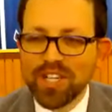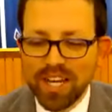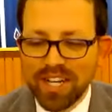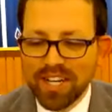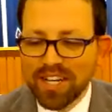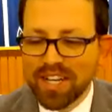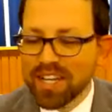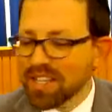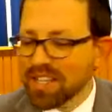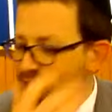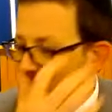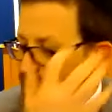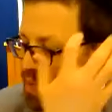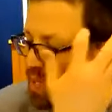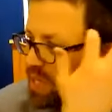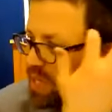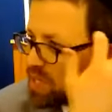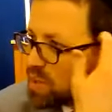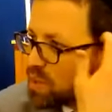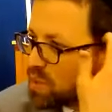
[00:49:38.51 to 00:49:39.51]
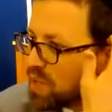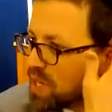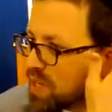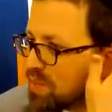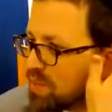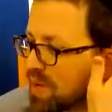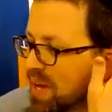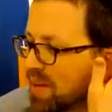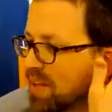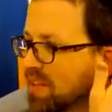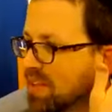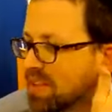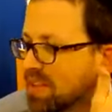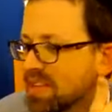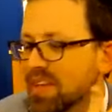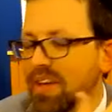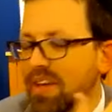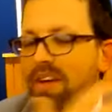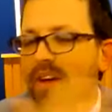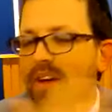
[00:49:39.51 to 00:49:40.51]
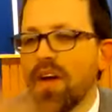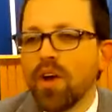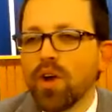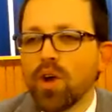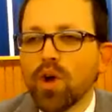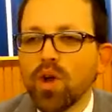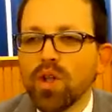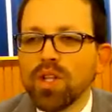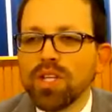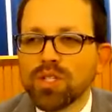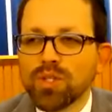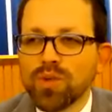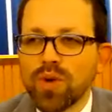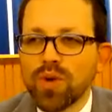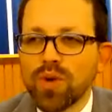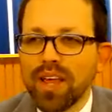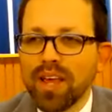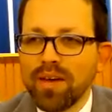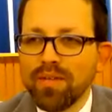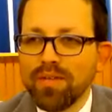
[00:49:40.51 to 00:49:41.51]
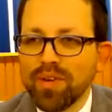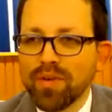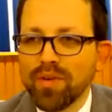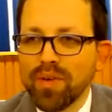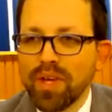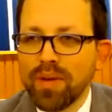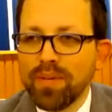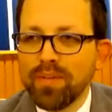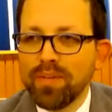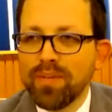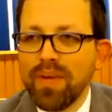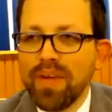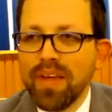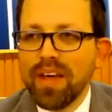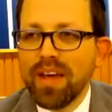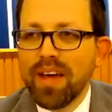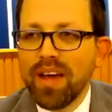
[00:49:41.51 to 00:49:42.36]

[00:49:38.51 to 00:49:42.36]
I didn't get to speak this week about Kol Israel Chaverim,